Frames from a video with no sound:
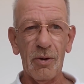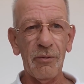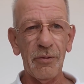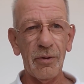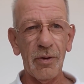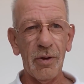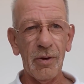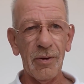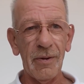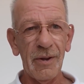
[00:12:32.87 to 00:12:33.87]

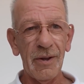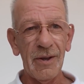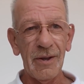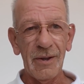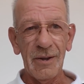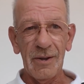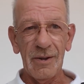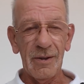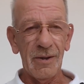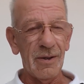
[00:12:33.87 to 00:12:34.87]
overall
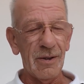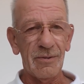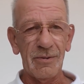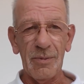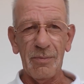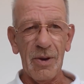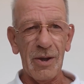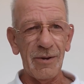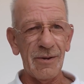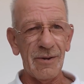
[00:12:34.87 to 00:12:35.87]

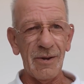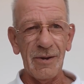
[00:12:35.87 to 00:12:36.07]
tremendous